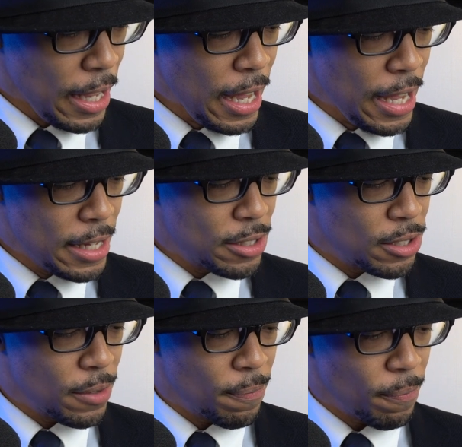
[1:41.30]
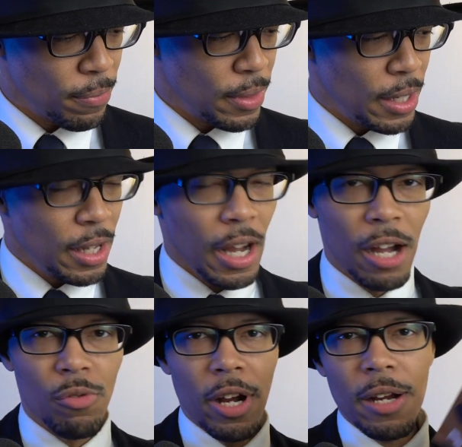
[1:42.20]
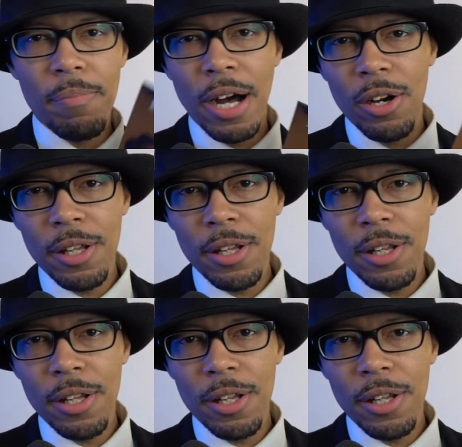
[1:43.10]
and I read about